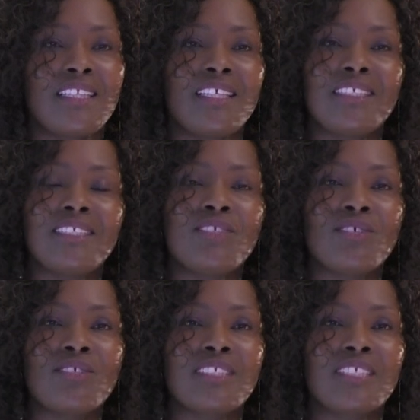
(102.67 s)
they did
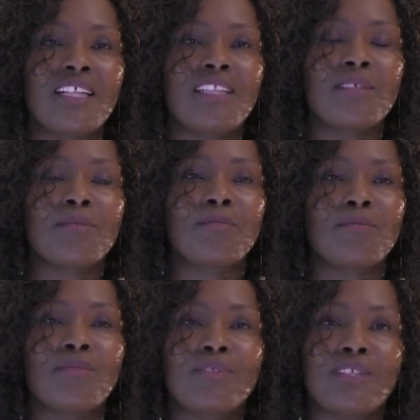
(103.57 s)
not tell
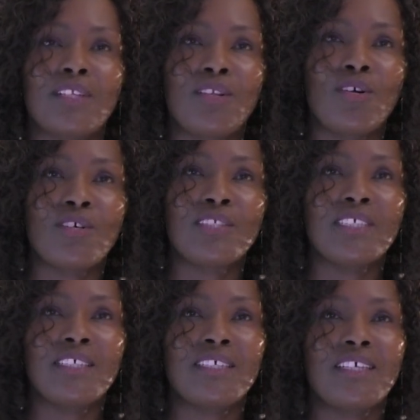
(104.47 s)
him, Lord,